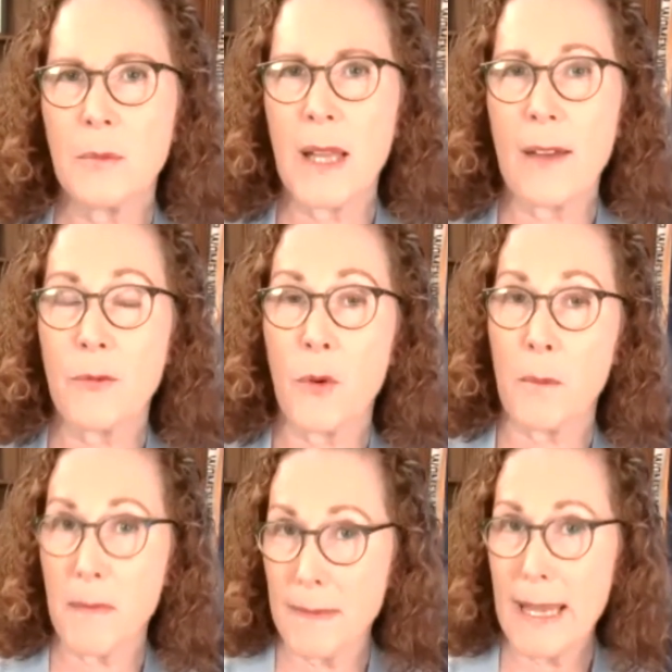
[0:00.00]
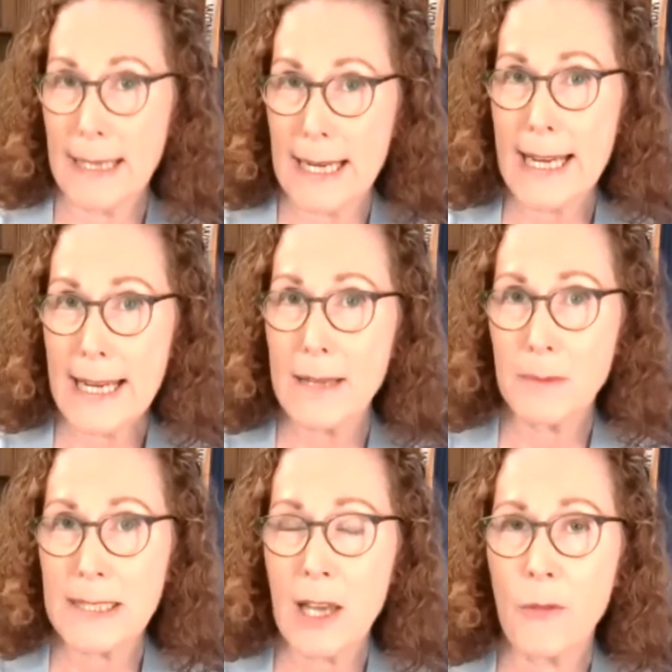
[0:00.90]
platform that he
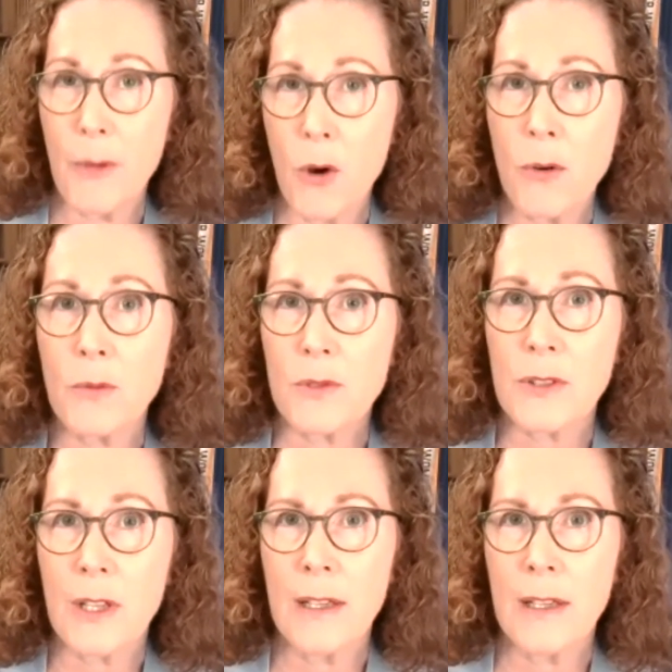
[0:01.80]
himself owns